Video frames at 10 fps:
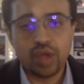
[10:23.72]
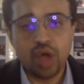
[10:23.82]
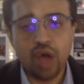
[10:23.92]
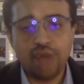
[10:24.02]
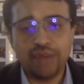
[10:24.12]

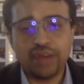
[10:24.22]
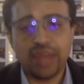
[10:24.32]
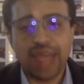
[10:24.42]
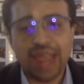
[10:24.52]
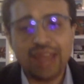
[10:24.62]
often
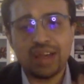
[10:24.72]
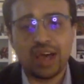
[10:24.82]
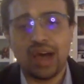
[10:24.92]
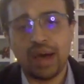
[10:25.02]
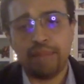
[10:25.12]
end
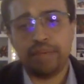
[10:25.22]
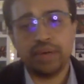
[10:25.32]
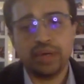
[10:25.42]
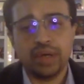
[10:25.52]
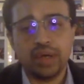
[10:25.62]
up
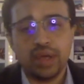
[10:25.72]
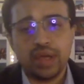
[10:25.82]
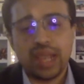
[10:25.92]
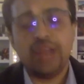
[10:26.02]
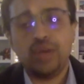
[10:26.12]

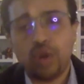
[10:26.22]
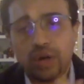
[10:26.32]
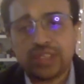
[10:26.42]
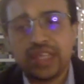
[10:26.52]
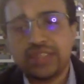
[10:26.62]

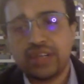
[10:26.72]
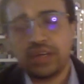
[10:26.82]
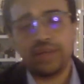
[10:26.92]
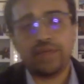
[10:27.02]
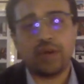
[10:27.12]
endorsing
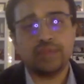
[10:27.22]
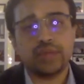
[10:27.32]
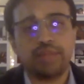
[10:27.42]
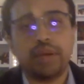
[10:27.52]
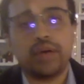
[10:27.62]
certain forms
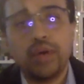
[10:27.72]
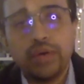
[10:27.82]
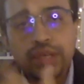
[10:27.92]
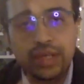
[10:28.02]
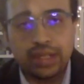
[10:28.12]
of
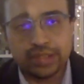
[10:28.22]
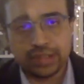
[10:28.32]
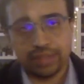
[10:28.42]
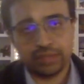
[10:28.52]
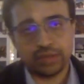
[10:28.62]

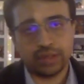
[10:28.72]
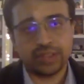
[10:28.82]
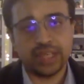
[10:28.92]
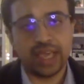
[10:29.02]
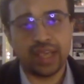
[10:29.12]
parochialisms or
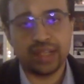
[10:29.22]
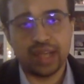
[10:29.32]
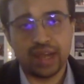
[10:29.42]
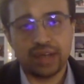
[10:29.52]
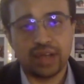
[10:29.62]
saying
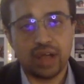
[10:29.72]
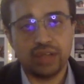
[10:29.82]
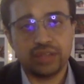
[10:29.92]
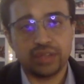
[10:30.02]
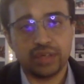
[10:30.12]
that
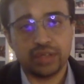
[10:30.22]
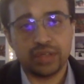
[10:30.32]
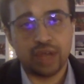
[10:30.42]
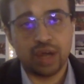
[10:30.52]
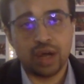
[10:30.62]
cultures
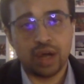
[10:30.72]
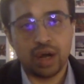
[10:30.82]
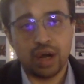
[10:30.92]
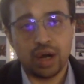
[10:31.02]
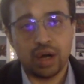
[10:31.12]

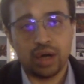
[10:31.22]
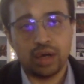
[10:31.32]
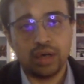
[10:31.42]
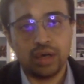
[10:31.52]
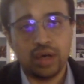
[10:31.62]

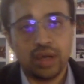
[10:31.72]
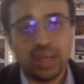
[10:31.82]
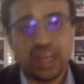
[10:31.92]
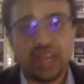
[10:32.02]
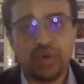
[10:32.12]
are
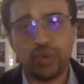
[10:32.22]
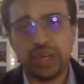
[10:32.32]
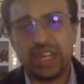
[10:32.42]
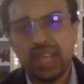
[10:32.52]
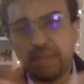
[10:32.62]

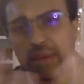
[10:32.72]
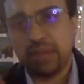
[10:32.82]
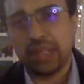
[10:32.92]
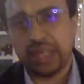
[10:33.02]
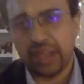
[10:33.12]

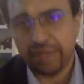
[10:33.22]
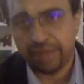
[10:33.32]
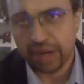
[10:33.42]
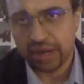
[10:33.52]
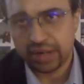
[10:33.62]
irredeemably
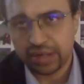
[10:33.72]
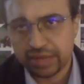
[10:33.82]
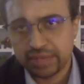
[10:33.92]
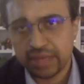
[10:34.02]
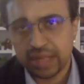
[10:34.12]
different
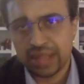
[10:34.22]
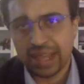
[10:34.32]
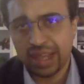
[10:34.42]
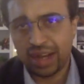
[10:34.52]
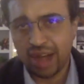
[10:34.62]
and they
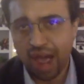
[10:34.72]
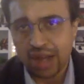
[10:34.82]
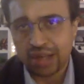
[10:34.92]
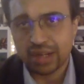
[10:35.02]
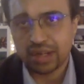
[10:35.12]

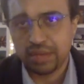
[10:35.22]
cannot